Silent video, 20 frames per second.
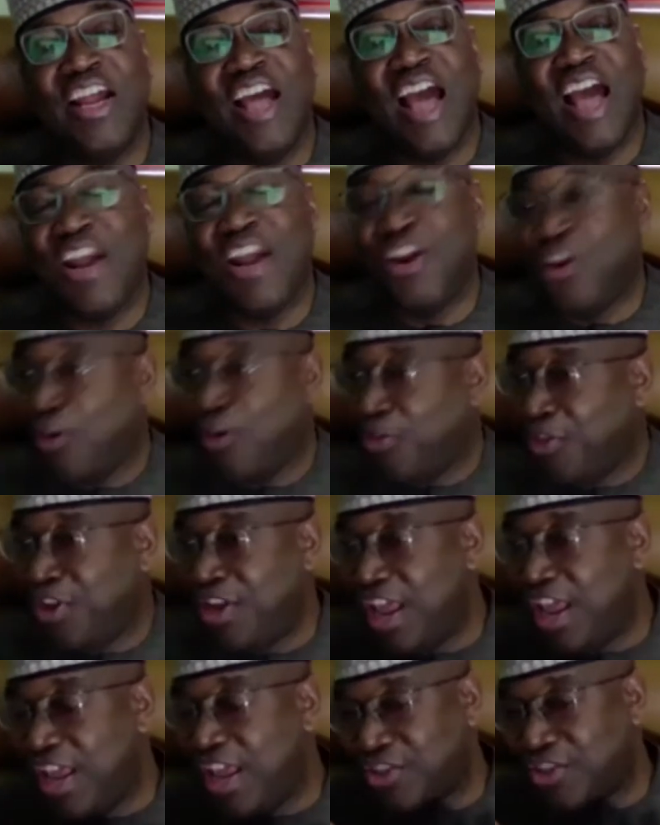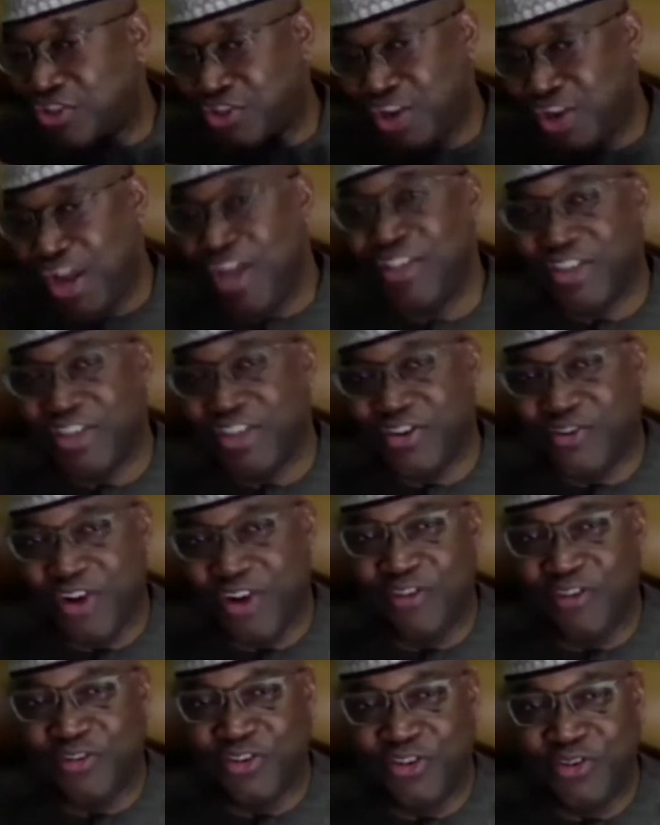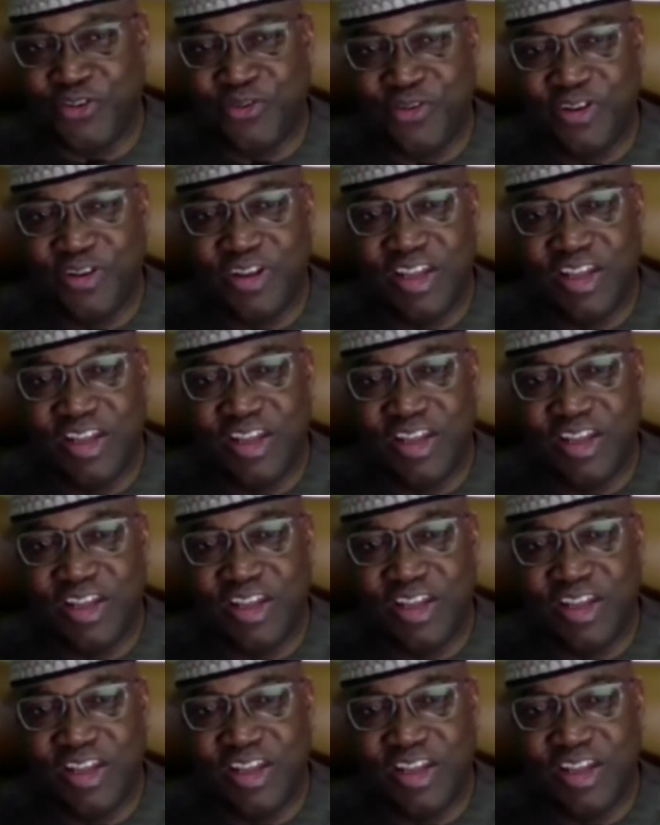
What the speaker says: and nothing is changing around you,